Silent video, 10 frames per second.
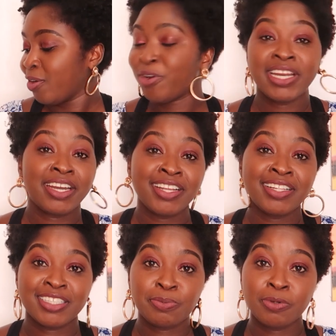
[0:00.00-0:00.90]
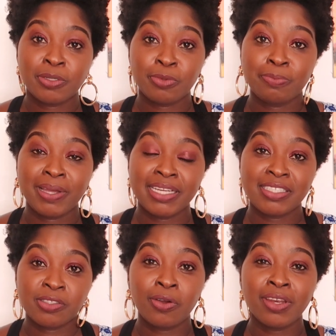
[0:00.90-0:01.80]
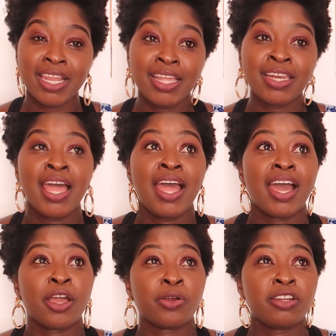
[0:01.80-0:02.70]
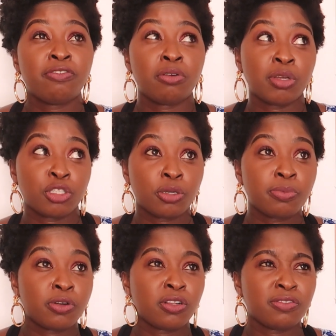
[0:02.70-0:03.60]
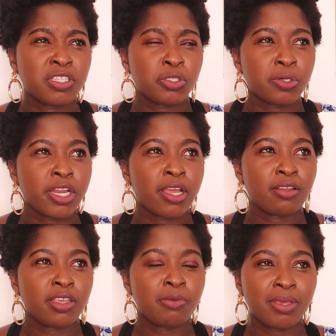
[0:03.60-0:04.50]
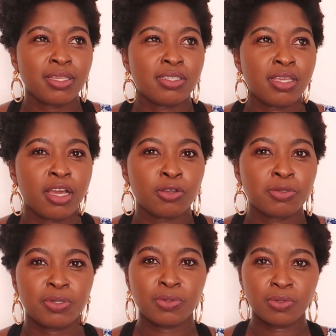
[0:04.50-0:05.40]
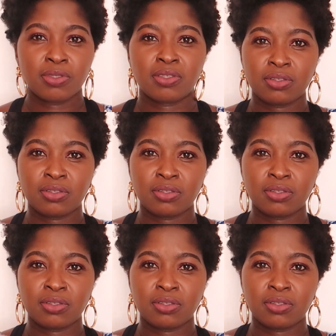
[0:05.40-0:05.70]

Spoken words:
ordering disposable panties online. I ordered from a shop called Victoria Imenti House, because